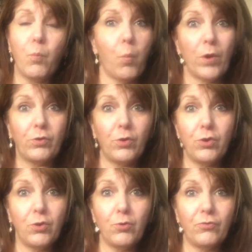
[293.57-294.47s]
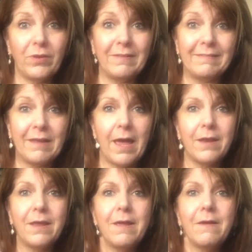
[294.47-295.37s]
What do you use instead?
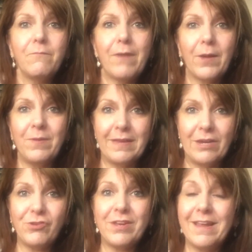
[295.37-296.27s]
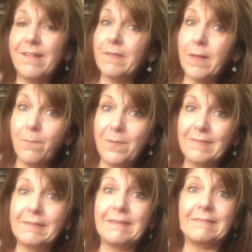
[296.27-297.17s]
Recommendation is
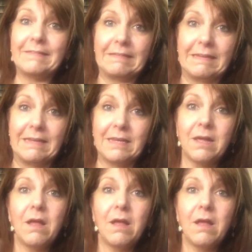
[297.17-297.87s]
hibiscus tea.